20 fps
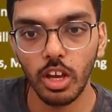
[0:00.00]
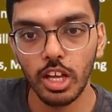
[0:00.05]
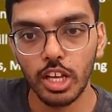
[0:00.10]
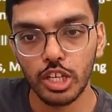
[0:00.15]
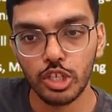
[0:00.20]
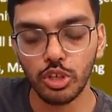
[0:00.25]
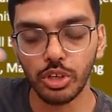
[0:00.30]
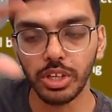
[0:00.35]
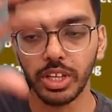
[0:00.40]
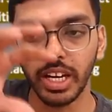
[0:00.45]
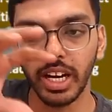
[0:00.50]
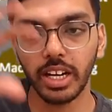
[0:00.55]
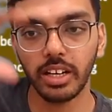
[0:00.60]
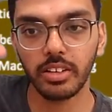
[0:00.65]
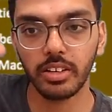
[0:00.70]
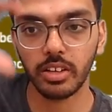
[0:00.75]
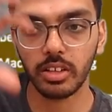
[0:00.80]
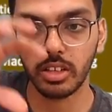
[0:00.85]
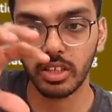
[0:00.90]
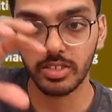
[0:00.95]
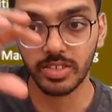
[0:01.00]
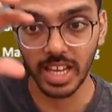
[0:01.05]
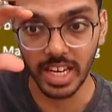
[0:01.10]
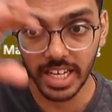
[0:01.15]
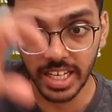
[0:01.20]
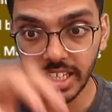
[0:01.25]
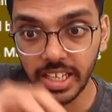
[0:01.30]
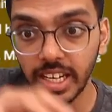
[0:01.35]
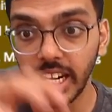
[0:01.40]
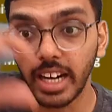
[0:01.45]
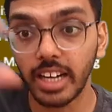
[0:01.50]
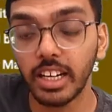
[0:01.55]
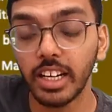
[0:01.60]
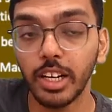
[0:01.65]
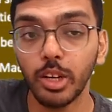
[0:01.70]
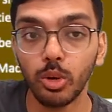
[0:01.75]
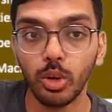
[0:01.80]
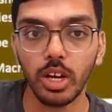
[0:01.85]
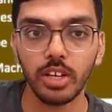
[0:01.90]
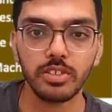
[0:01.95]
So selling directly
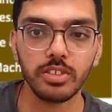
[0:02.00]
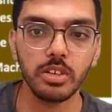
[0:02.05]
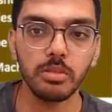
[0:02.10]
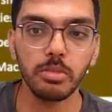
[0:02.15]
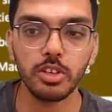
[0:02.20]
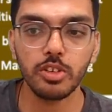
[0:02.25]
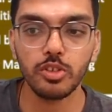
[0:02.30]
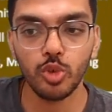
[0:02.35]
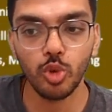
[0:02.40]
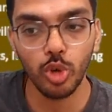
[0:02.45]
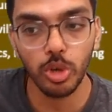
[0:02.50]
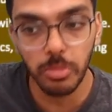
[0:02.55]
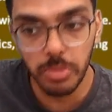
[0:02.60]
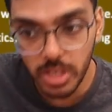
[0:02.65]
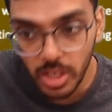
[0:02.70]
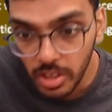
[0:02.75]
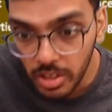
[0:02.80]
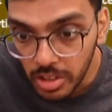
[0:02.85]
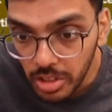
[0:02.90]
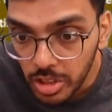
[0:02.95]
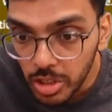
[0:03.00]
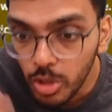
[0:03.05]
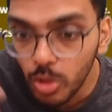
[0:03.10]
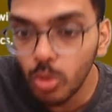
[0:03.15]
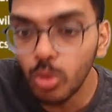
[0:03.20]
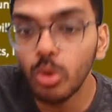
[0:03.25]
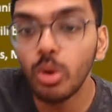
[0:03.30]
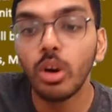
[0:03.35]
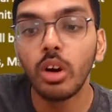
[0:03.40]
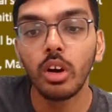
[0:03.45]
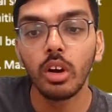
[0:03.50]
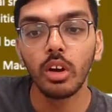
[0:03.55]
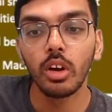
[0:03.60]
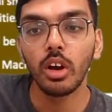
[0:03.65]
to customers could be a new